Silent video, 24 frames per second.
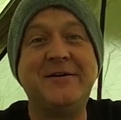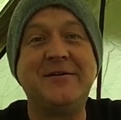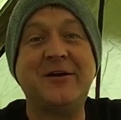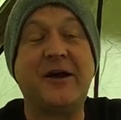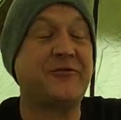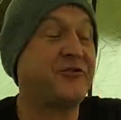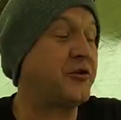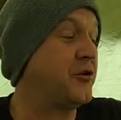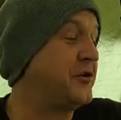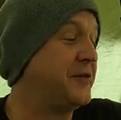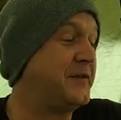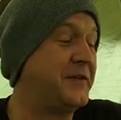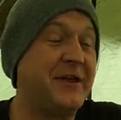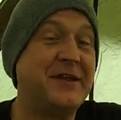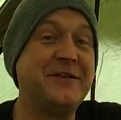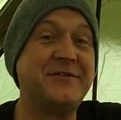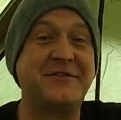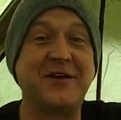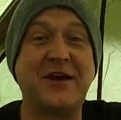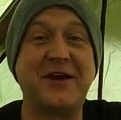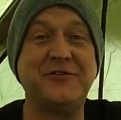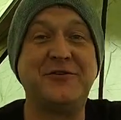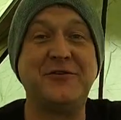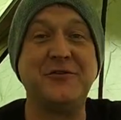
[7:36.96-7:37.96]
showed you the
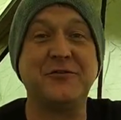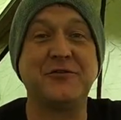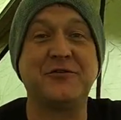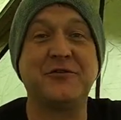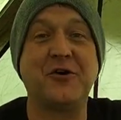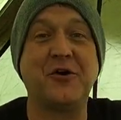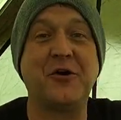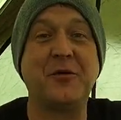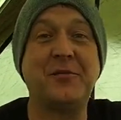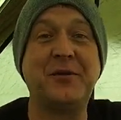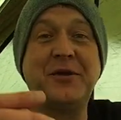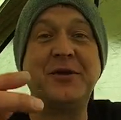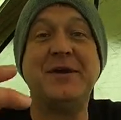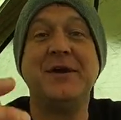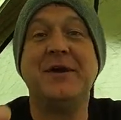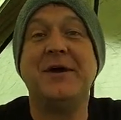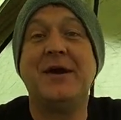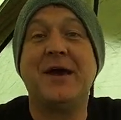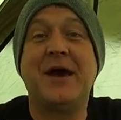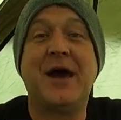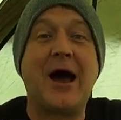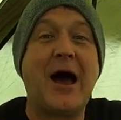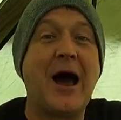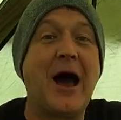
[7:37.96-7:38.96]
inside too, sorry, but
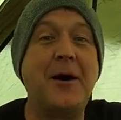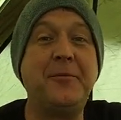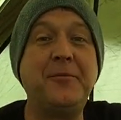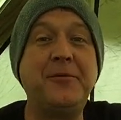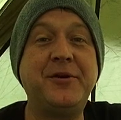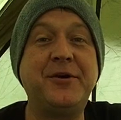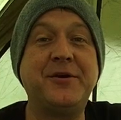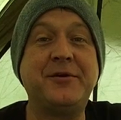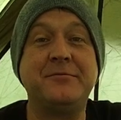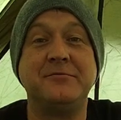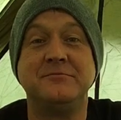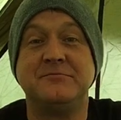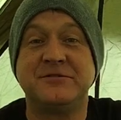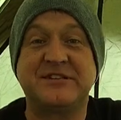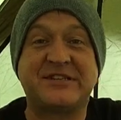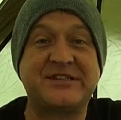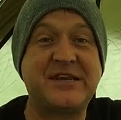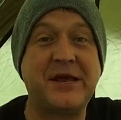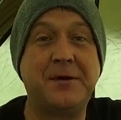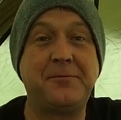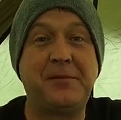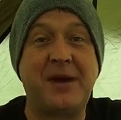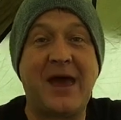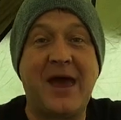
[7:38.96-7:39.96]
I'm gonna
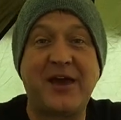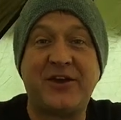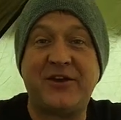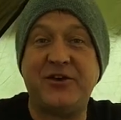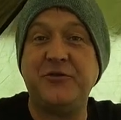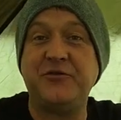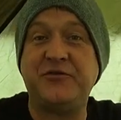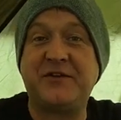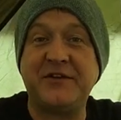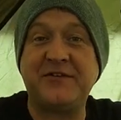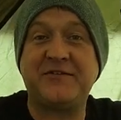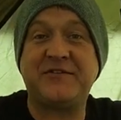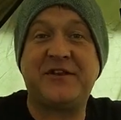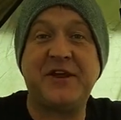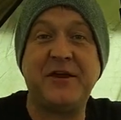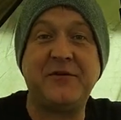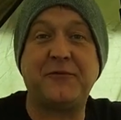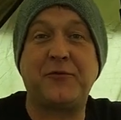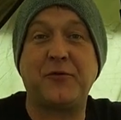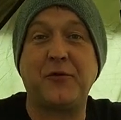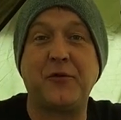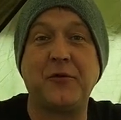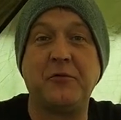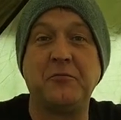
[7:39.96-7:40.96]
step back, use this tent
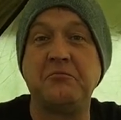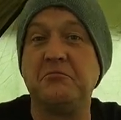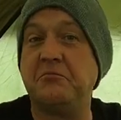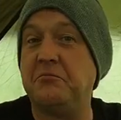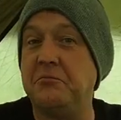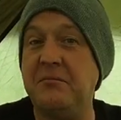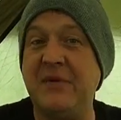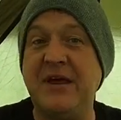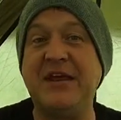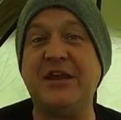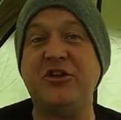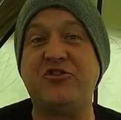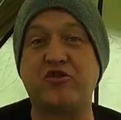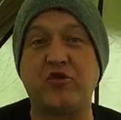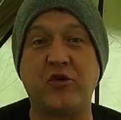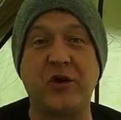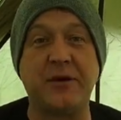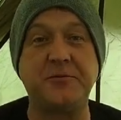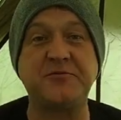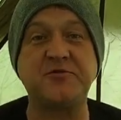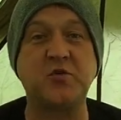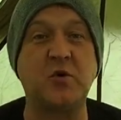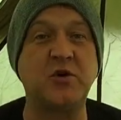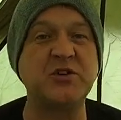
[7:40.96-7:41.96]
for many
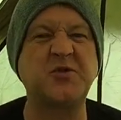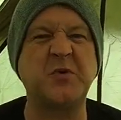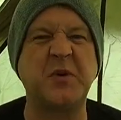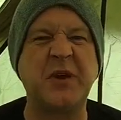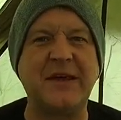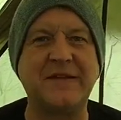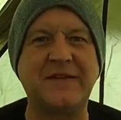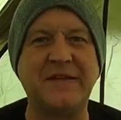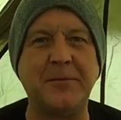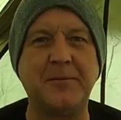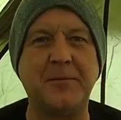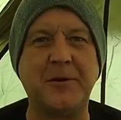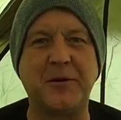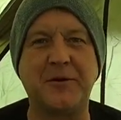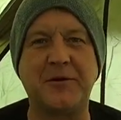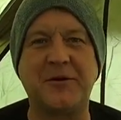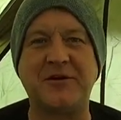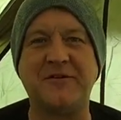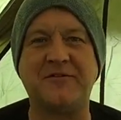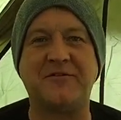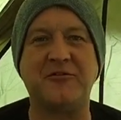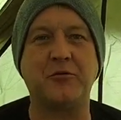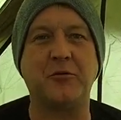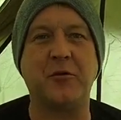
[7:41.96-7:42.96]
trips once we get the
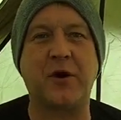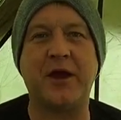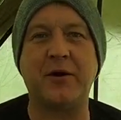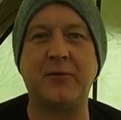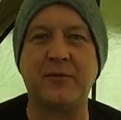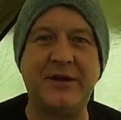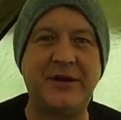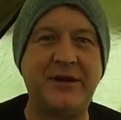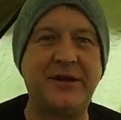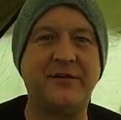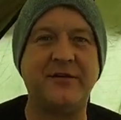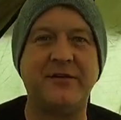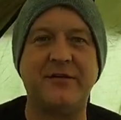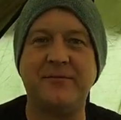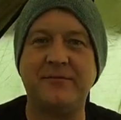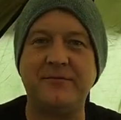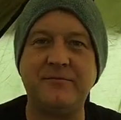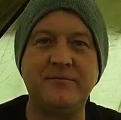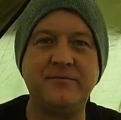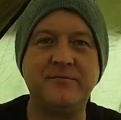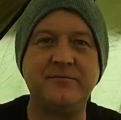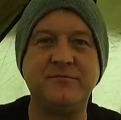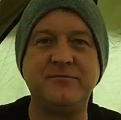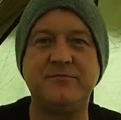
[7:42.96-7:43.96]
ability to, right? We need to
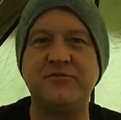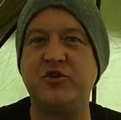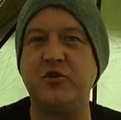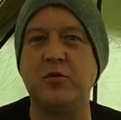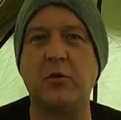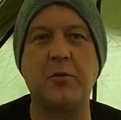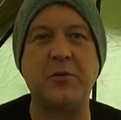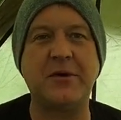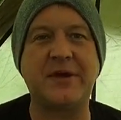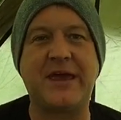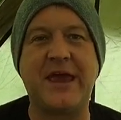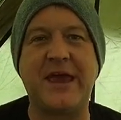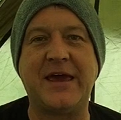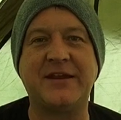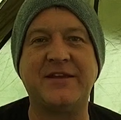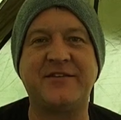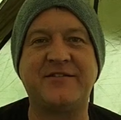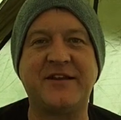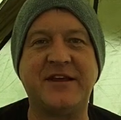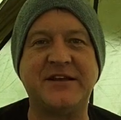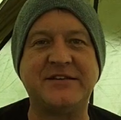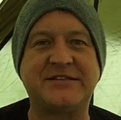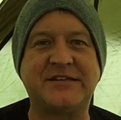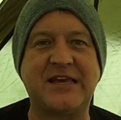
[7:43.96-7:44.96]
do what we can to
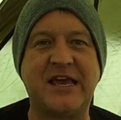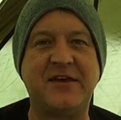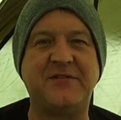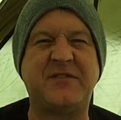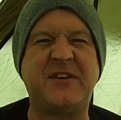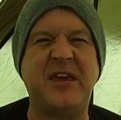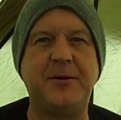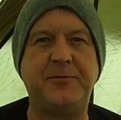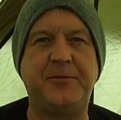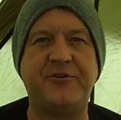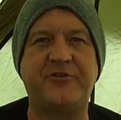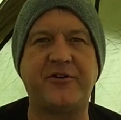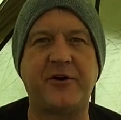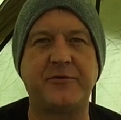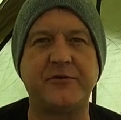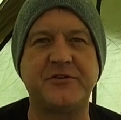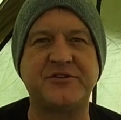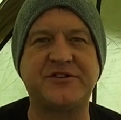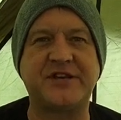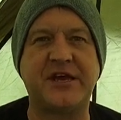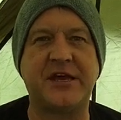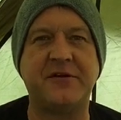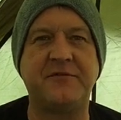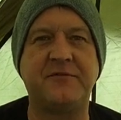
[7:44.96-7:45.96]
stay safe, keep each other
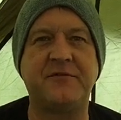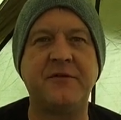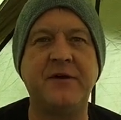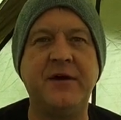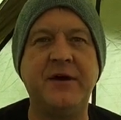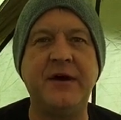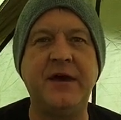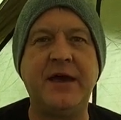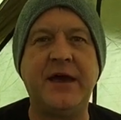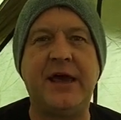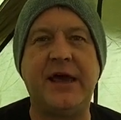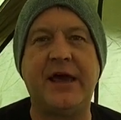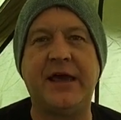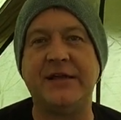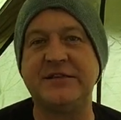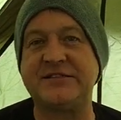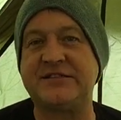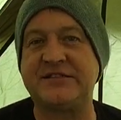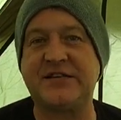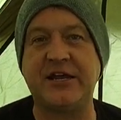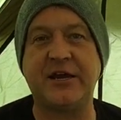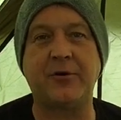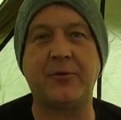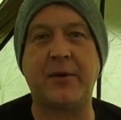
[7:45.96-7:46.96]
safe, and
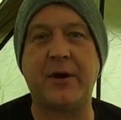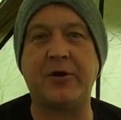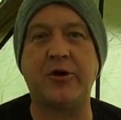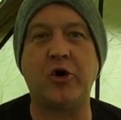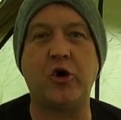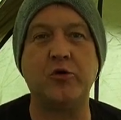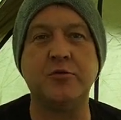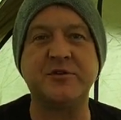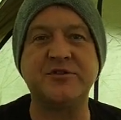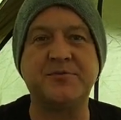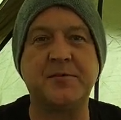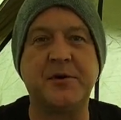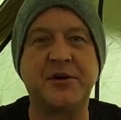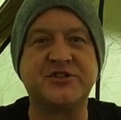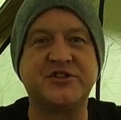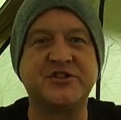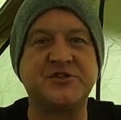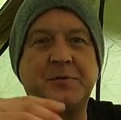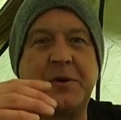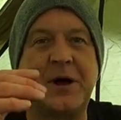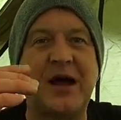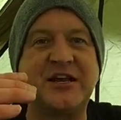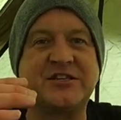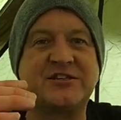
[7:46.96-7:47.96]
stay around home as much
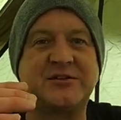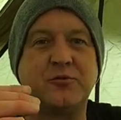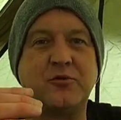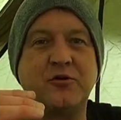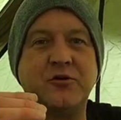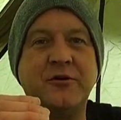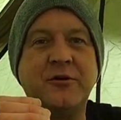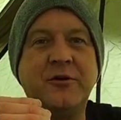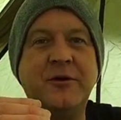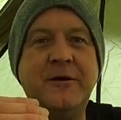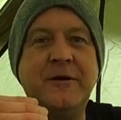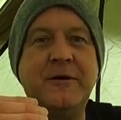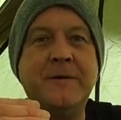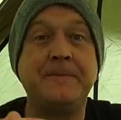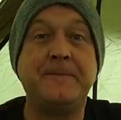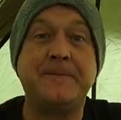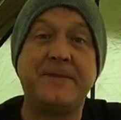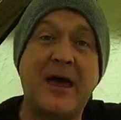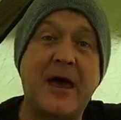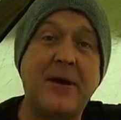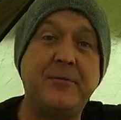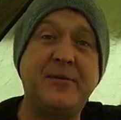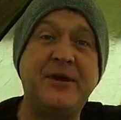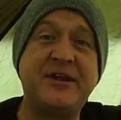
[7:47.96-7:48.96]
as possible.
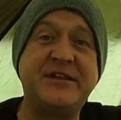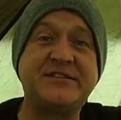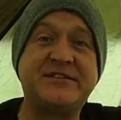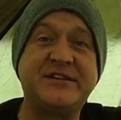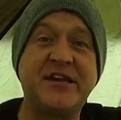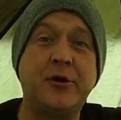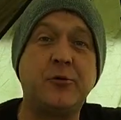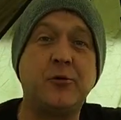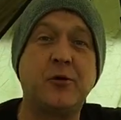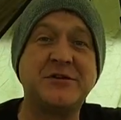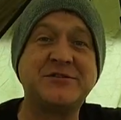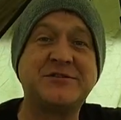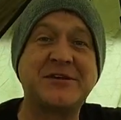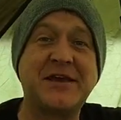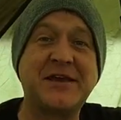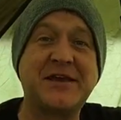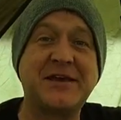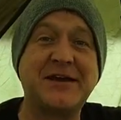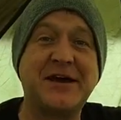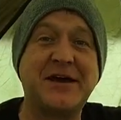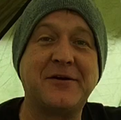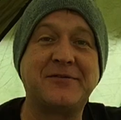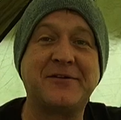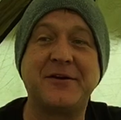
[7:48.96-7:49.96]
That being said, once I
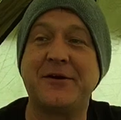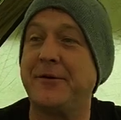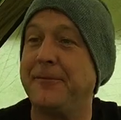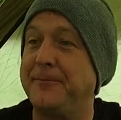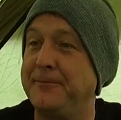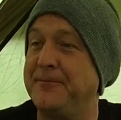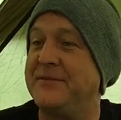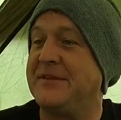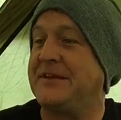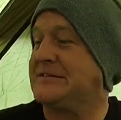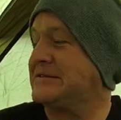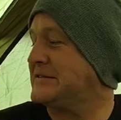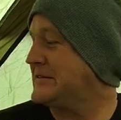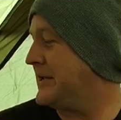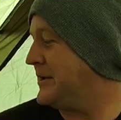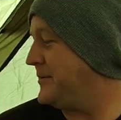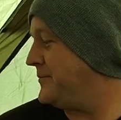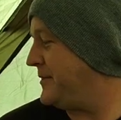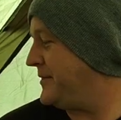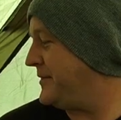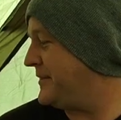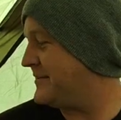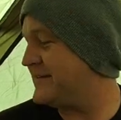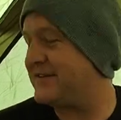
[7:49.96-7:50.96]
get out there, this is gonna
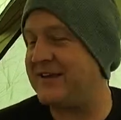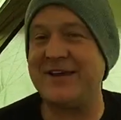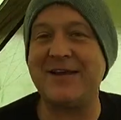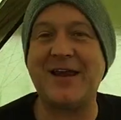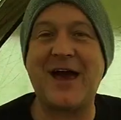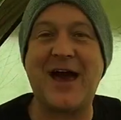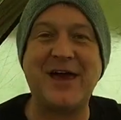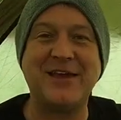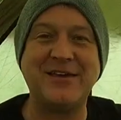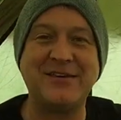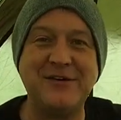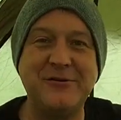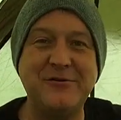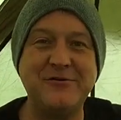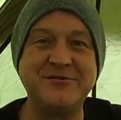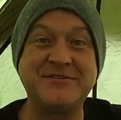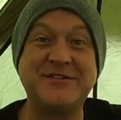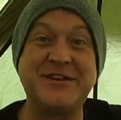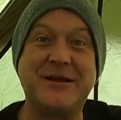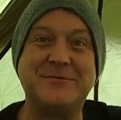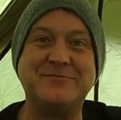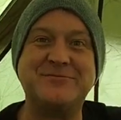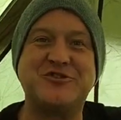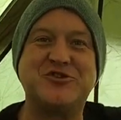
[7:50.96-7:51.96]
be the tent I use,
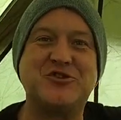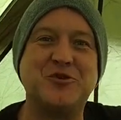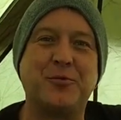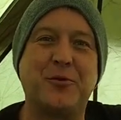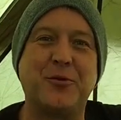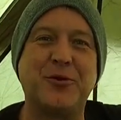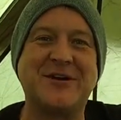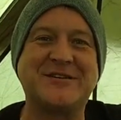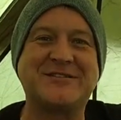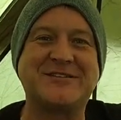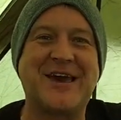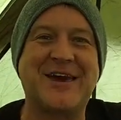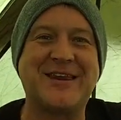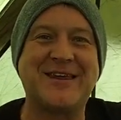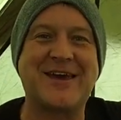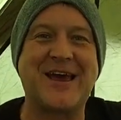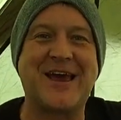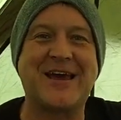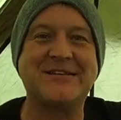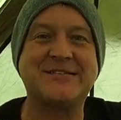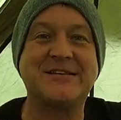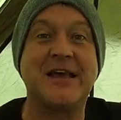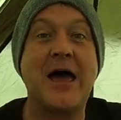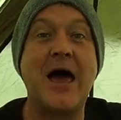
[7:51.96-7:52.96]
and I'm super excited,
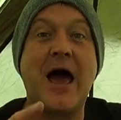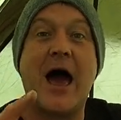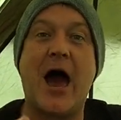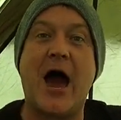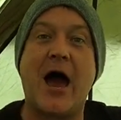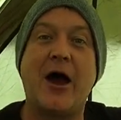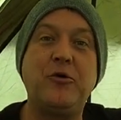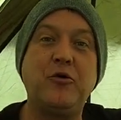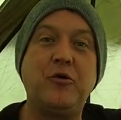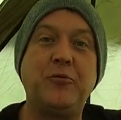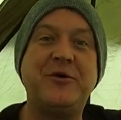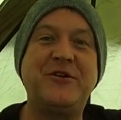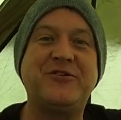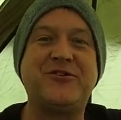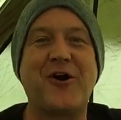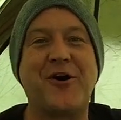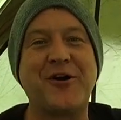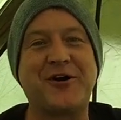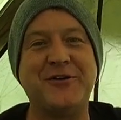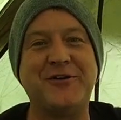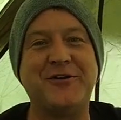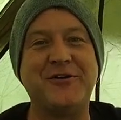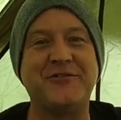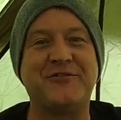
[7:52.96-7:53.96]
guys. I will be
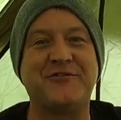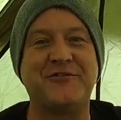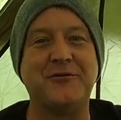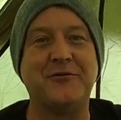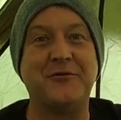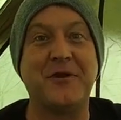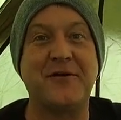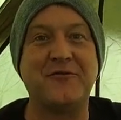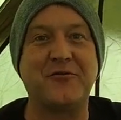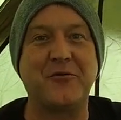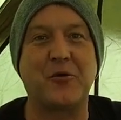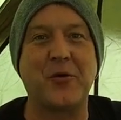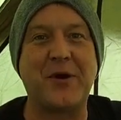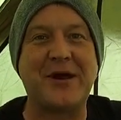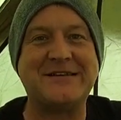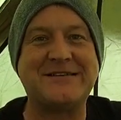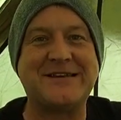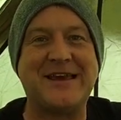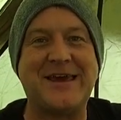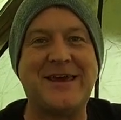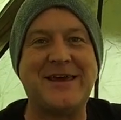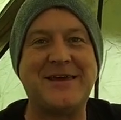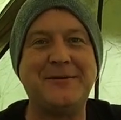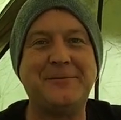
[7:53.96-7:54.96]
talking to you soon. Have a great
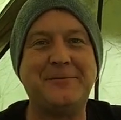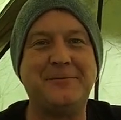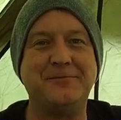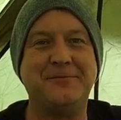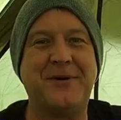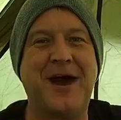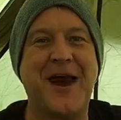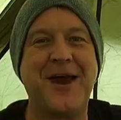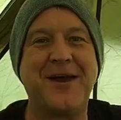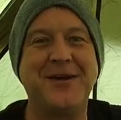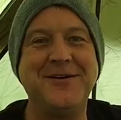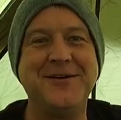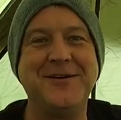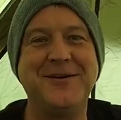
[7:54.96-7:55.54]
day. Bye.